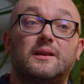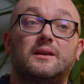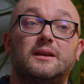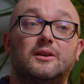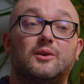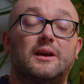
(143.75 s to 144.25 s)

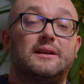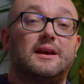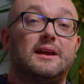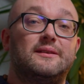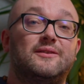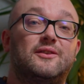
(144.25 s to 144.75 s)

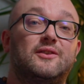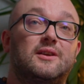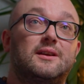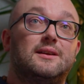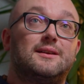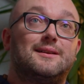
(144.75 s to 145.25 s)
and
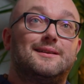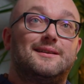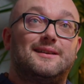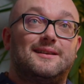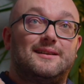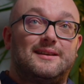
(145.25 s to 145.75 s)

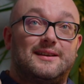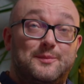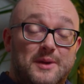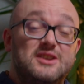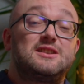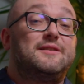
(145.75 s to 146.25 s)

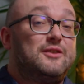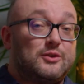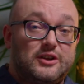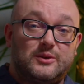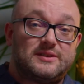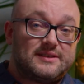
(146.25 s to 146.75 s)
especially if you're
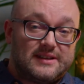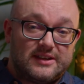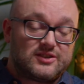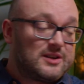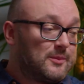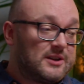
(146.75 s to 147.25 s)
new to teaching,